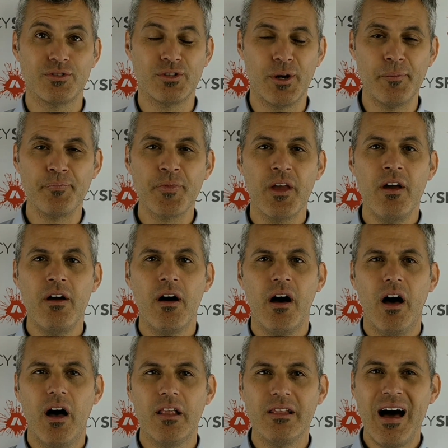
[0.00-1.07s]
So
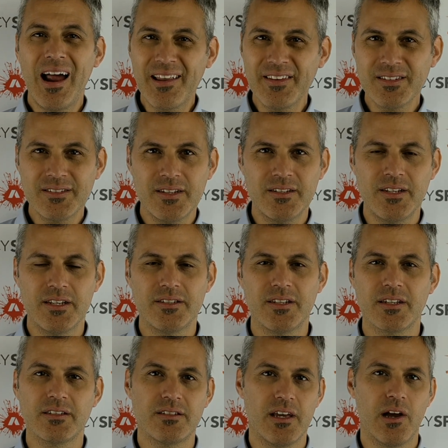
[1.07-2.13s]
a lot of the
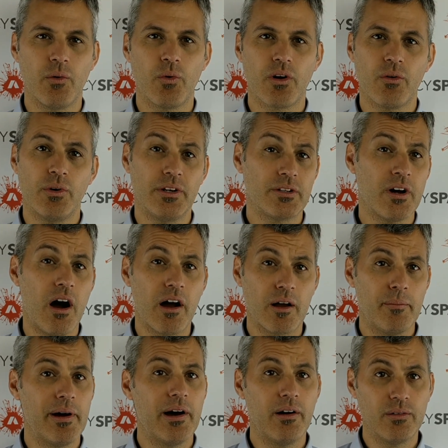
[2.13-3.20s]
statistics that we're going to talk
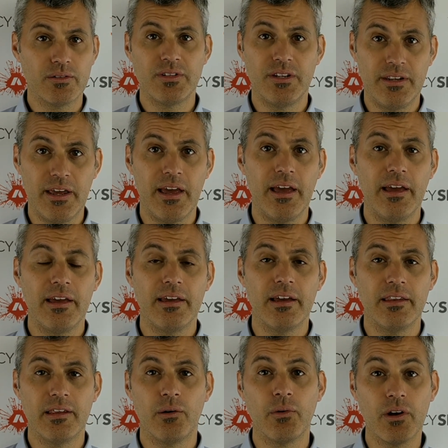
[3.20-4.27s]
about today
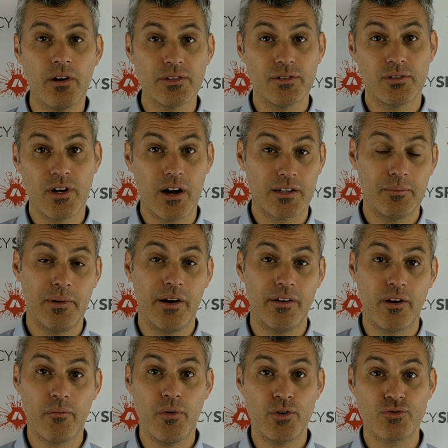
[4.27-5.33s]
and that we also talked about in
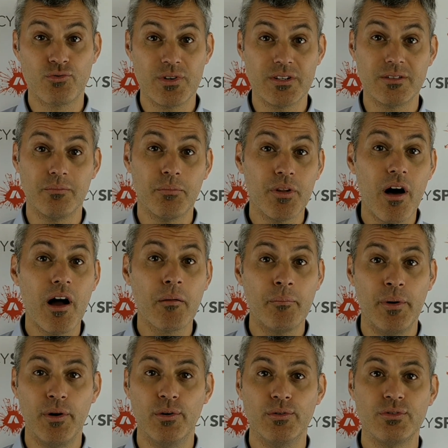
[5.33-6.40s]
our most recent blog
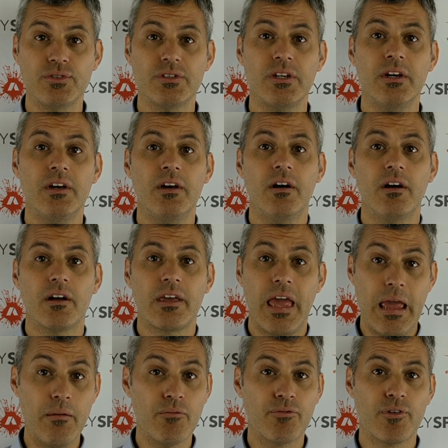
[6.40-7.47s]
post
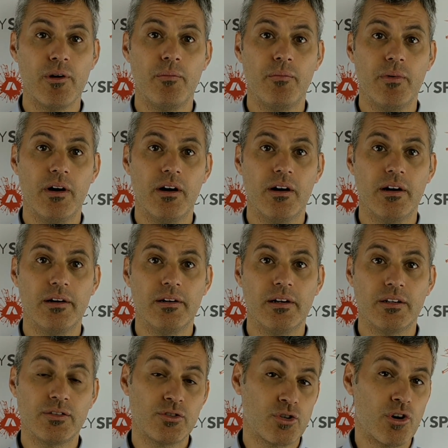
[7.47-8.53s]
came from
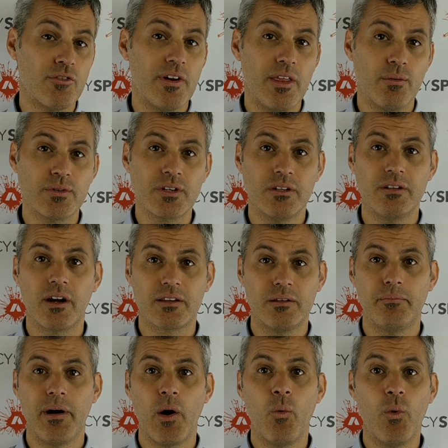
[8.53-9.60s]
a survey that was
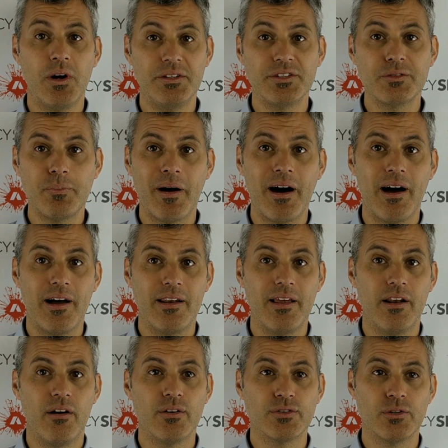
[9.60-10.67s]
conducted by OneSpot
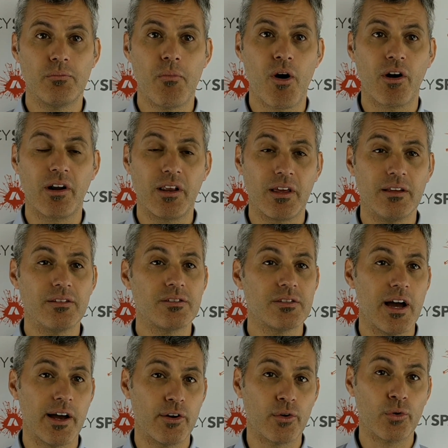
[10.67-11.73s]
and also Marketing
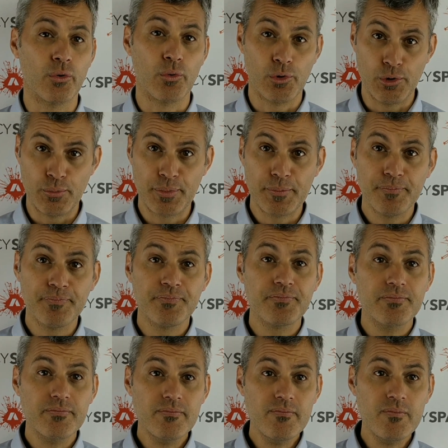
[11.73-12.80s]
Insider Group.
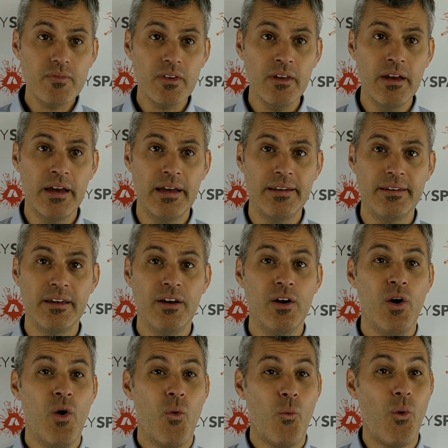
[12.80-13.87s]
And
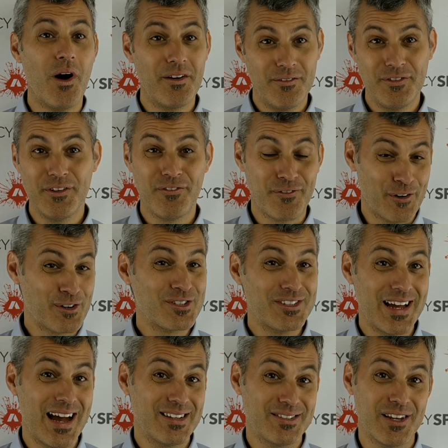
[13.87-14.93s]
one of the first
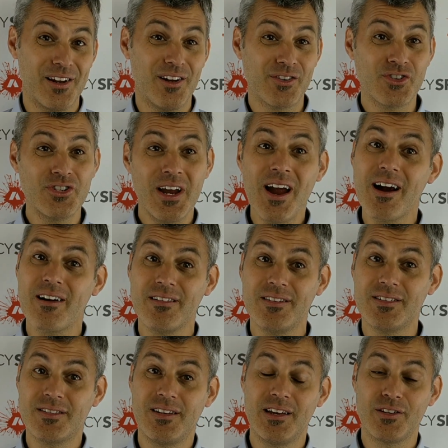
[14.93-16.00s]
stats that I'll share
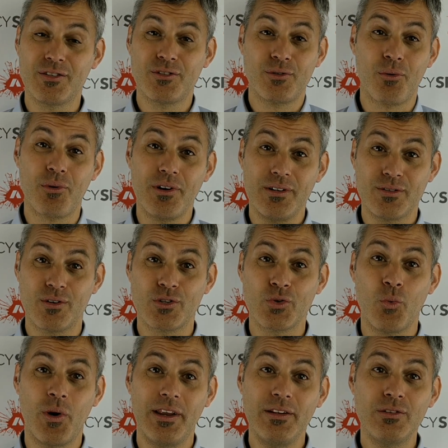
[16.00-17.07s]
is that stories are
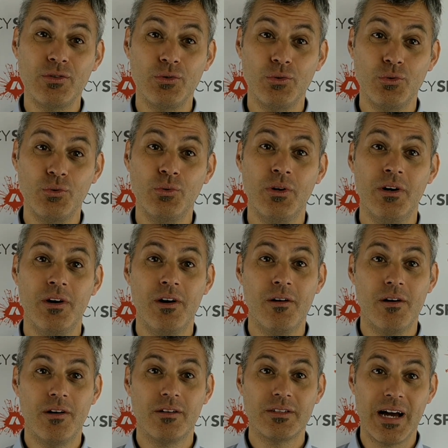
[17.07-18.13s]
22
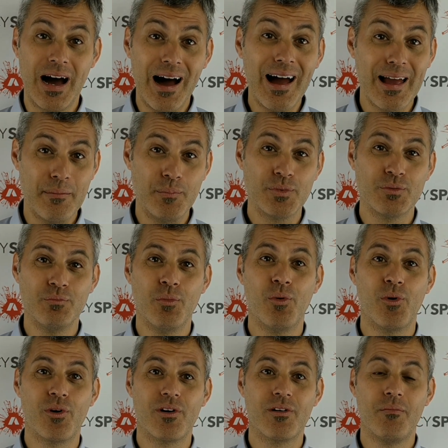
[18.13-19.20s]
times
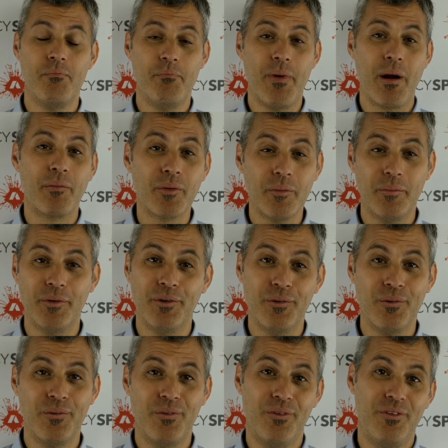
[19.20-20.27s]
more
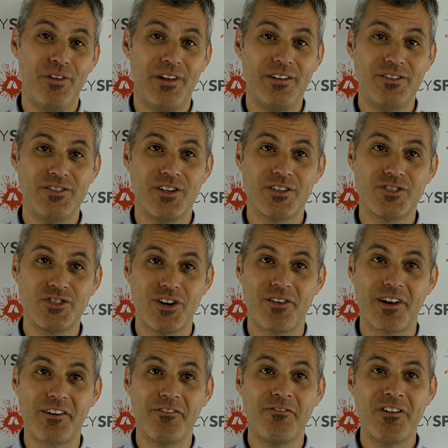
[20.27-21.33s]
memorable than just
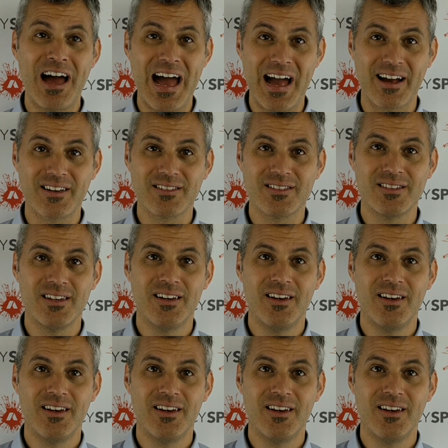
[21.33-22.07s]
sharing facts.